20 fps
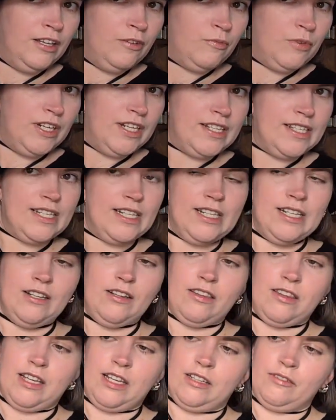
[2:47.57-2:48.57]
But it's a little
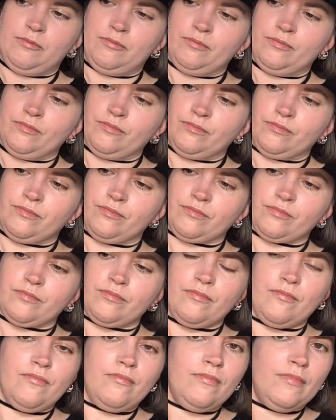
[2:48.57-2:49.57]
thing.
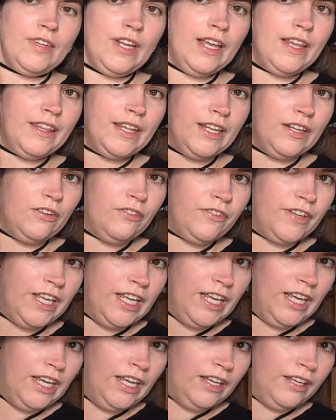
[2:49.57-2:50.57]
And then over
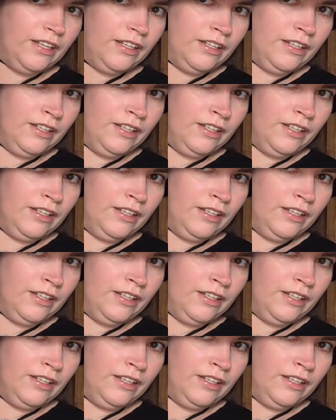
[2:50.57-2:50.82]
here,